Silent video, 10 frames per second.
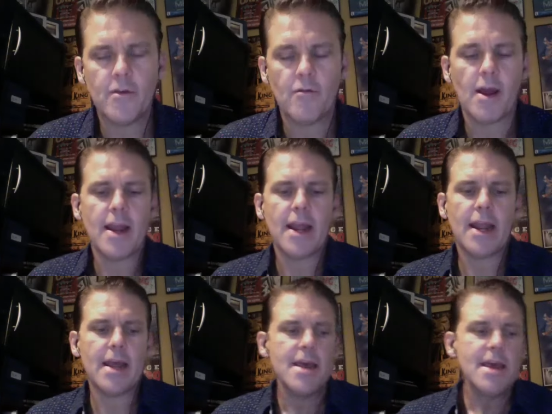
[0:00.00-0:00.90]
you're right. And
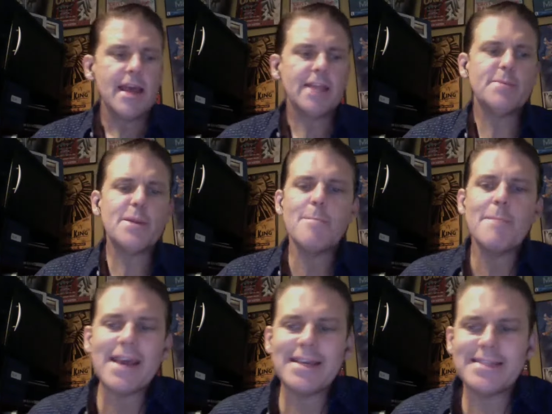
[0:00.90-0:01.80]
I, it's been
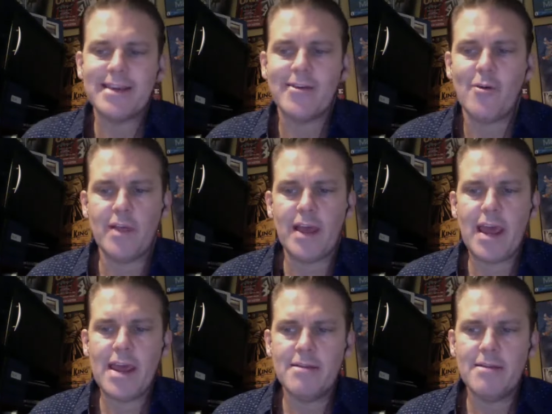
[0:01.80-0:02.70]
amazing over the
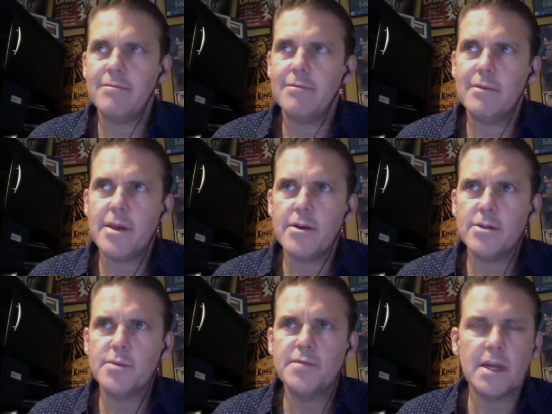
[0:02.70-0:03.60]
eight
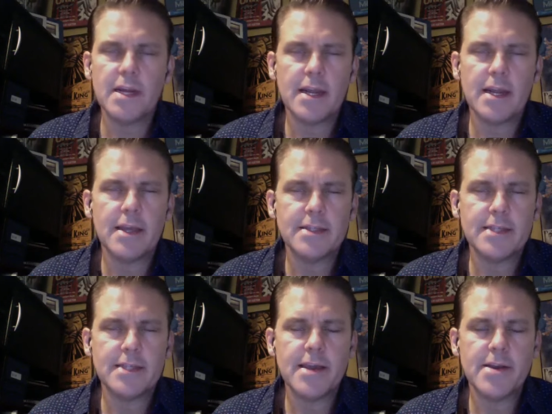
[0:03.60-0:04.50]
years we've done it. I think it's
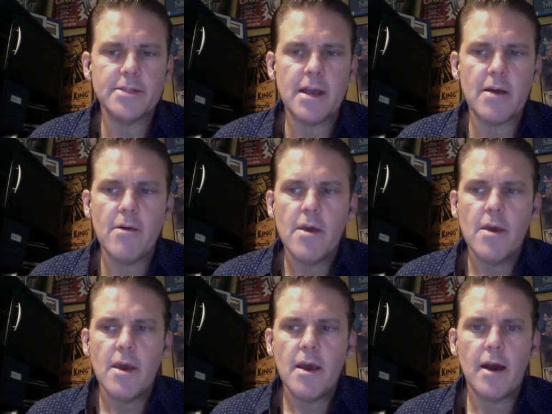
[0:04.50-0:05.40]
eight years now
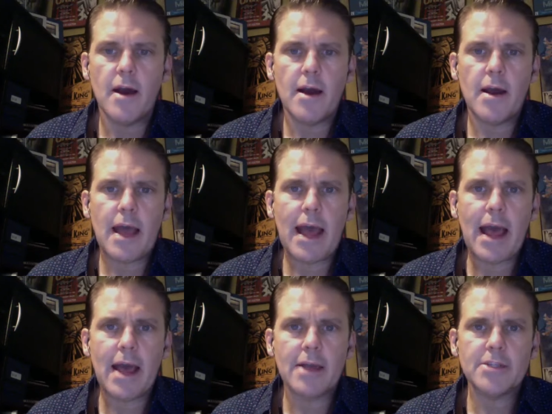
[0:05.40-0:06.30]
uh,
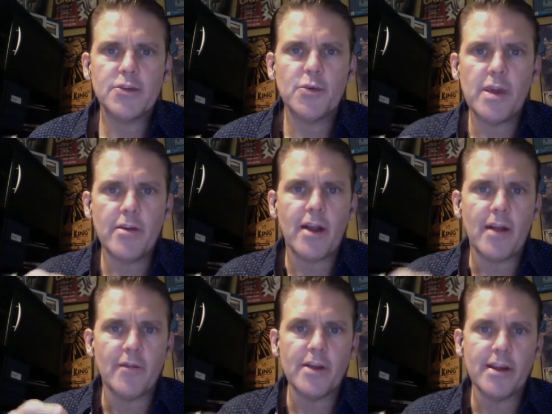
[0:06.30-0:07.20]
to hear
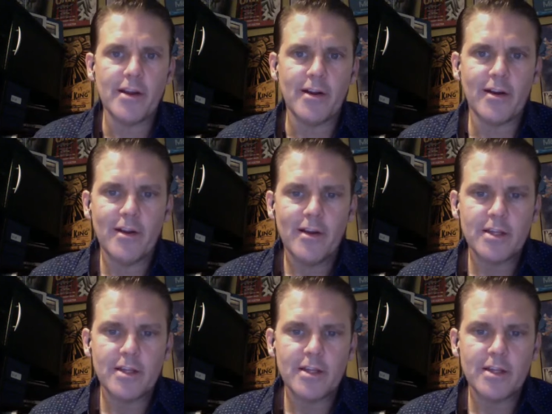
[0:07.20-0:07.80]
every year the